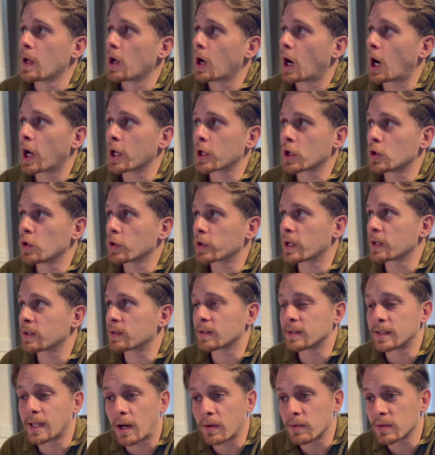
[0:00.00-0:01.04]
are you looking to
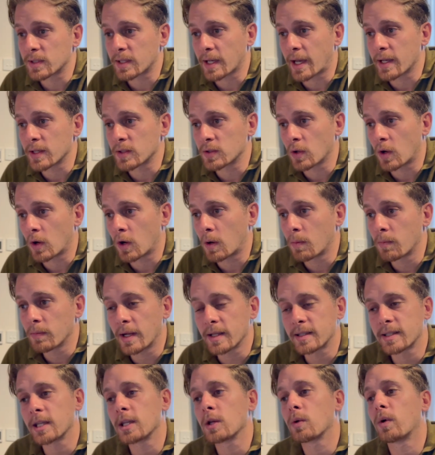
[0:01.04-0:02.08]
downsize your home?
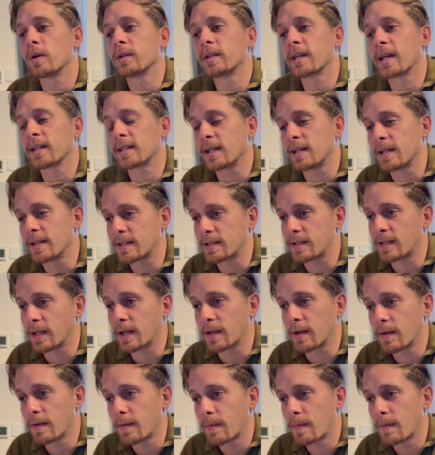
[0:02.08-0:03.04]
Let's say you want to get a listing.